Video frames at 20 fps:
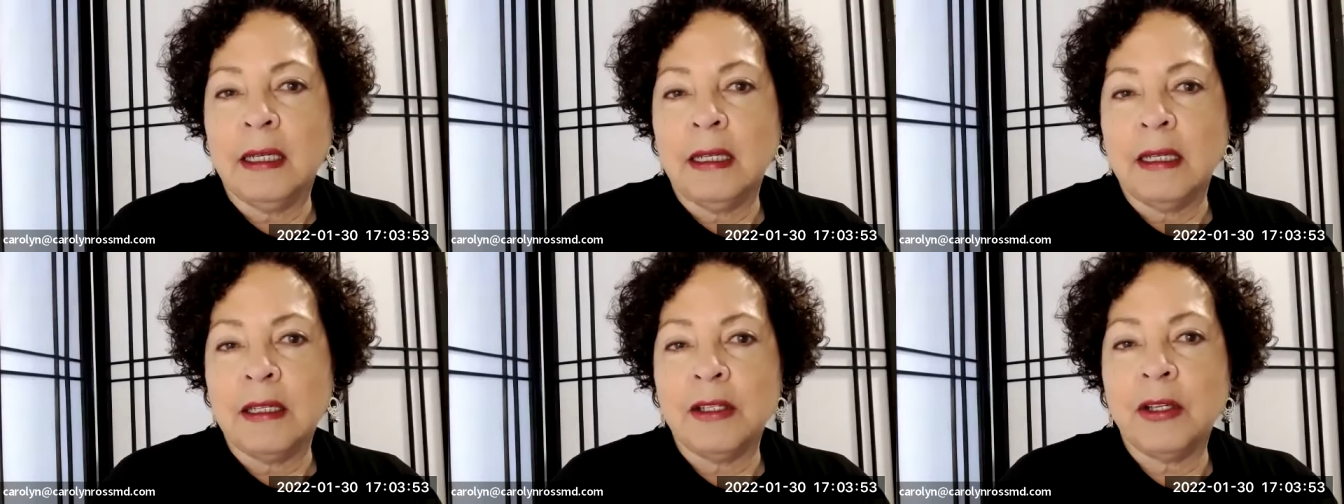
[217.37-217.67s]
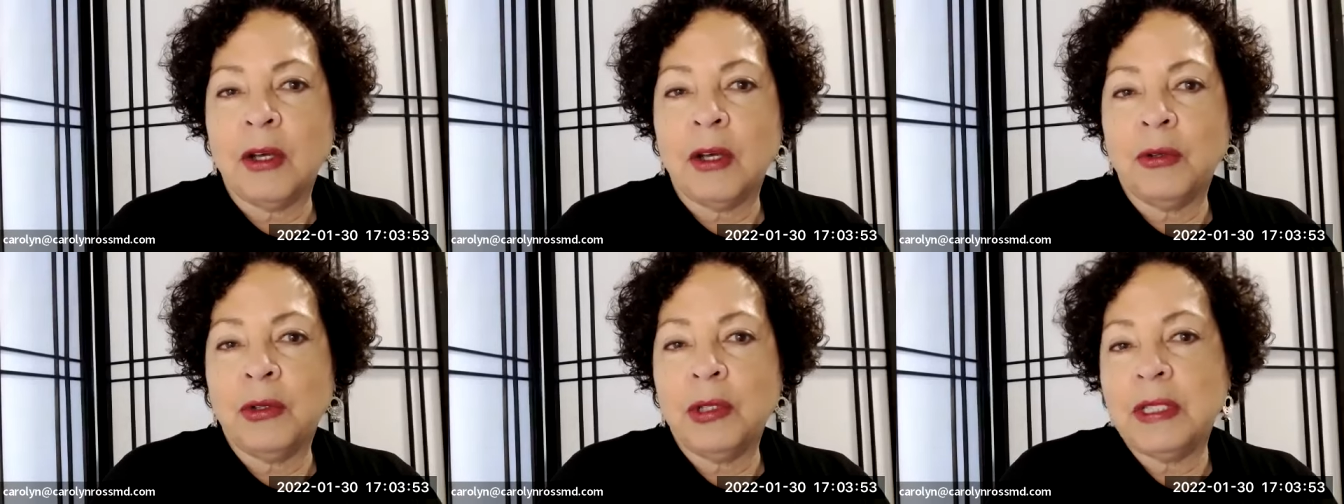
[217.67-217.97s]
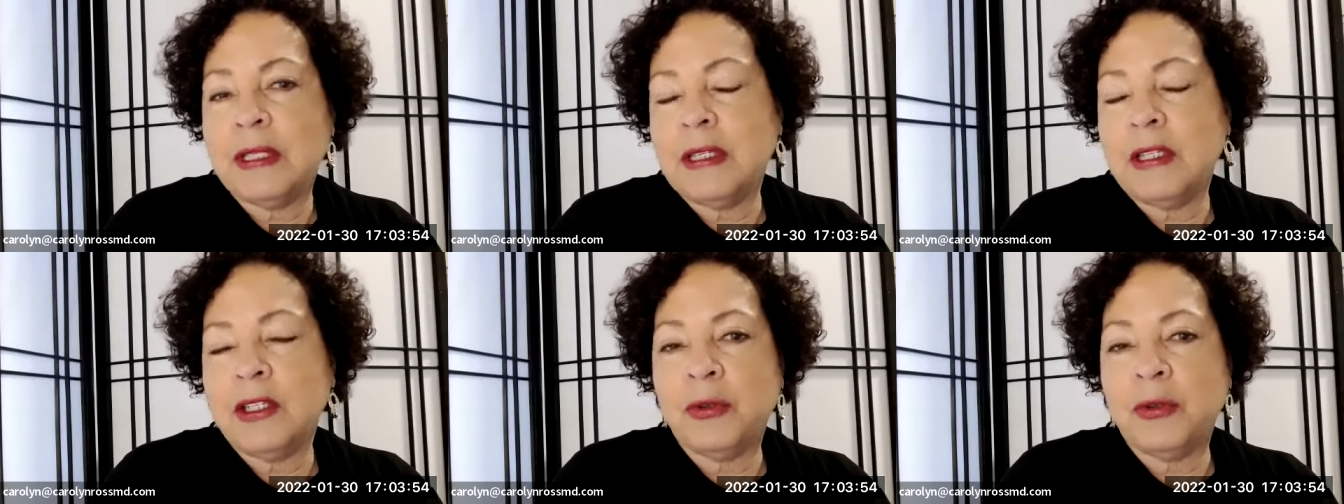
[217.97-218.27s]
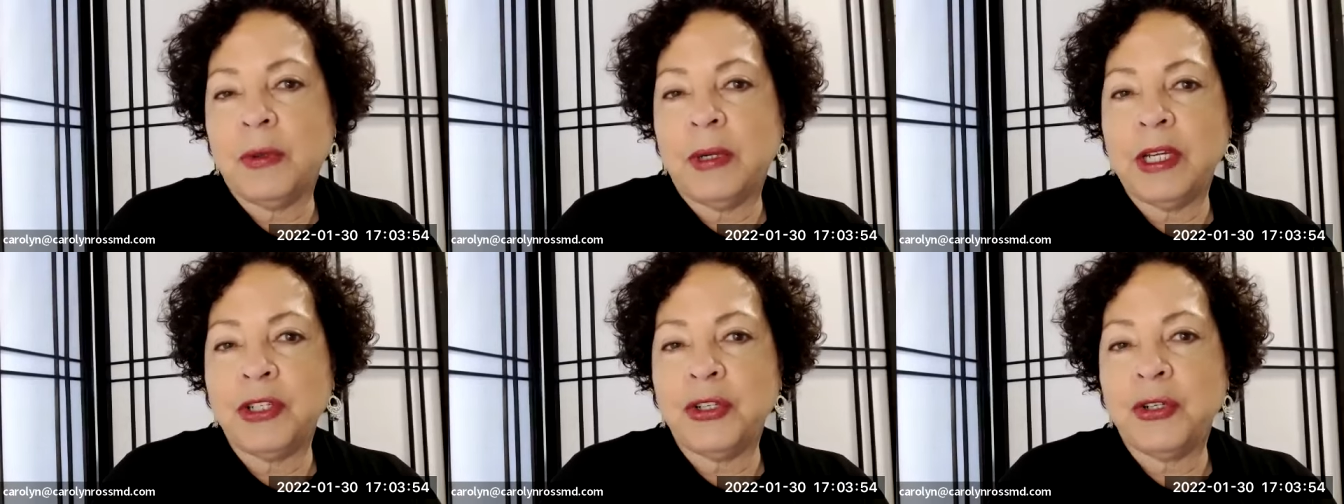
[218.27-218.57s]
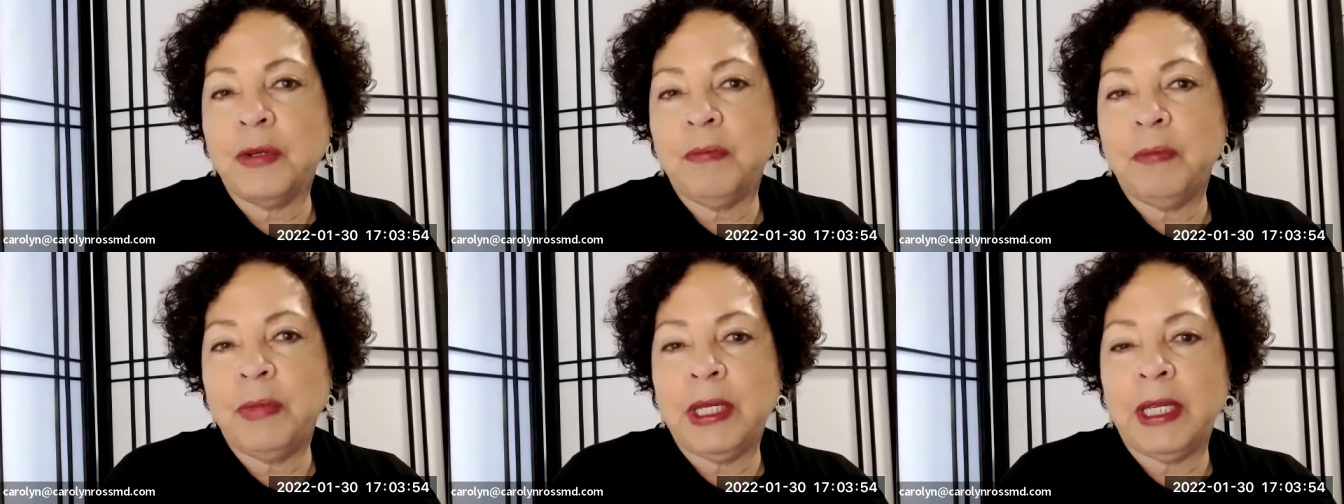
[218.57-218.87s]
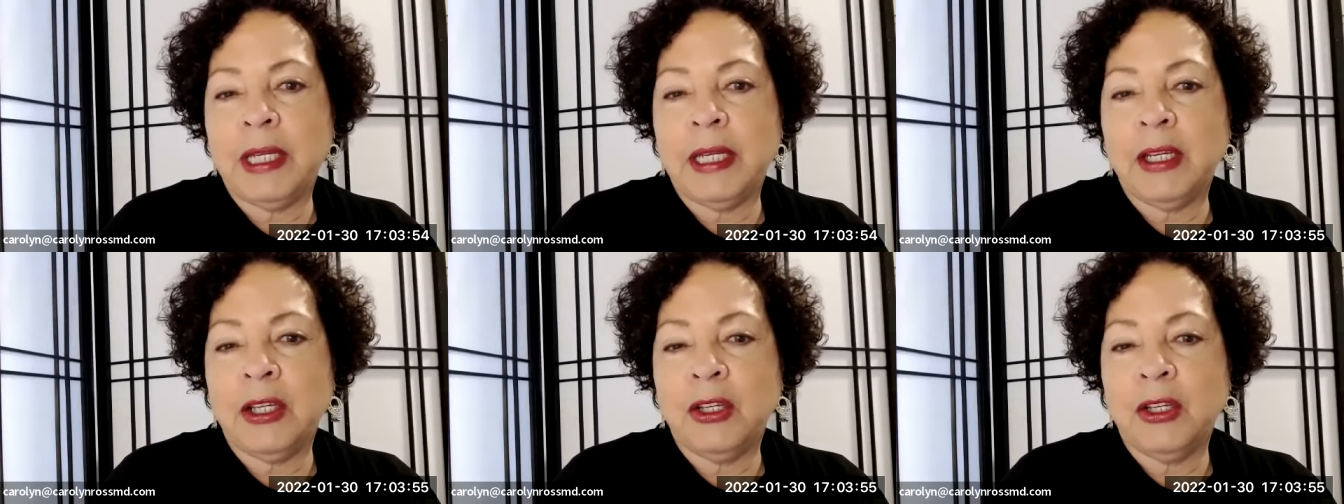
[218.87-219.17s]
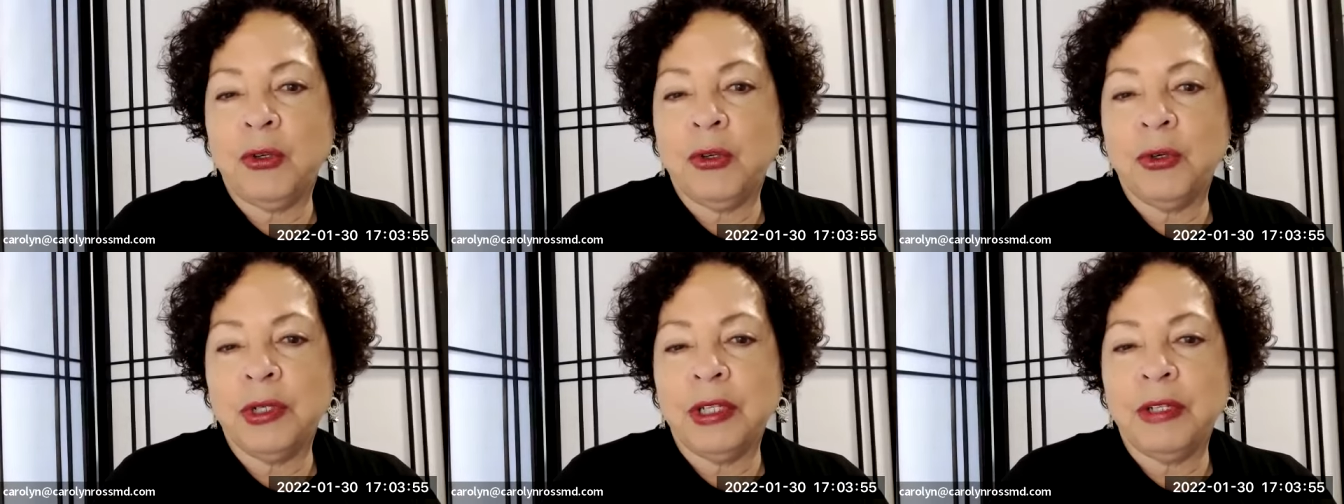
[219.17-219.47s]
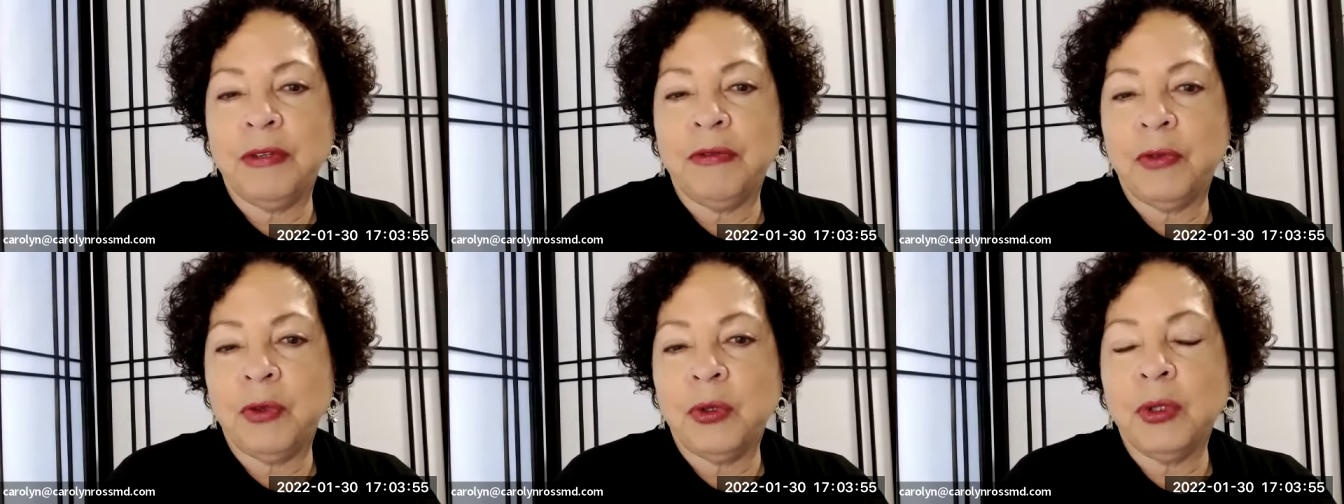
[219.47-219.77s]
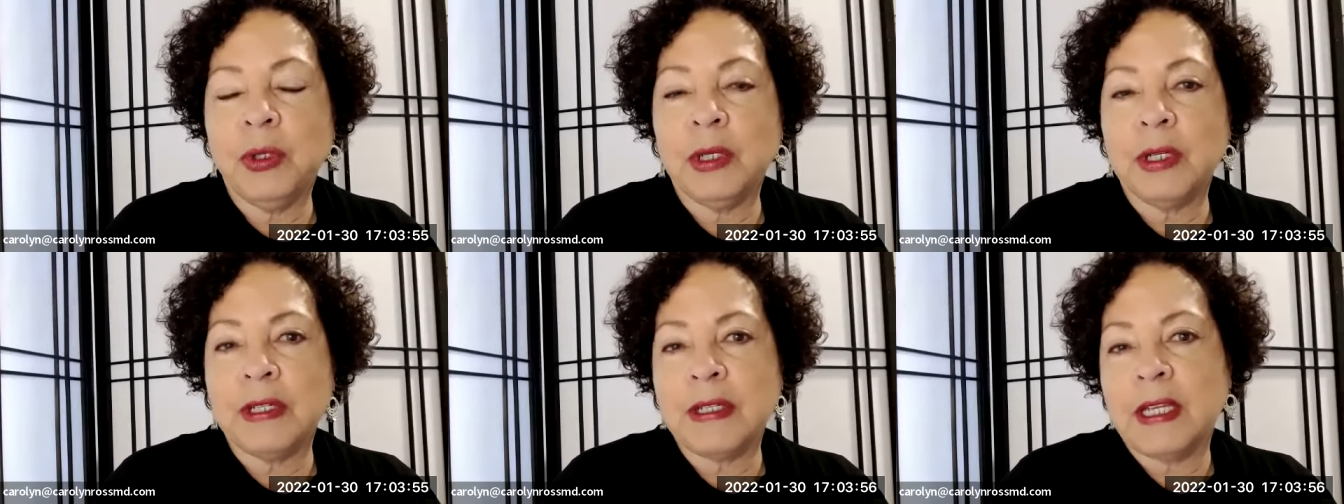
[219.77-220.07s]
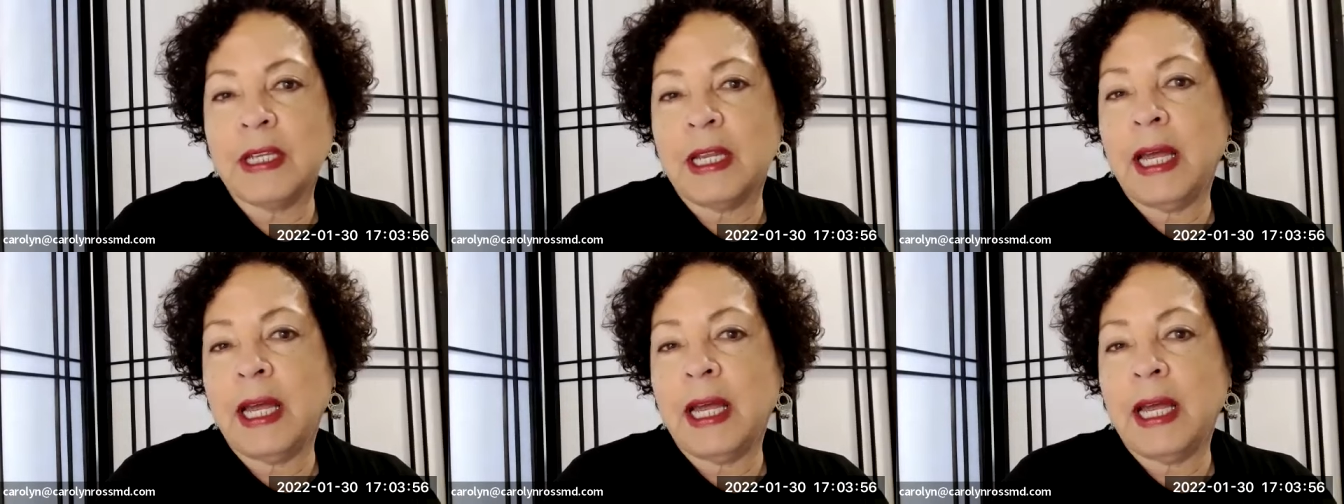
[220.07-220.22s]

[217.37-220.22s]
So the situation being your divorce,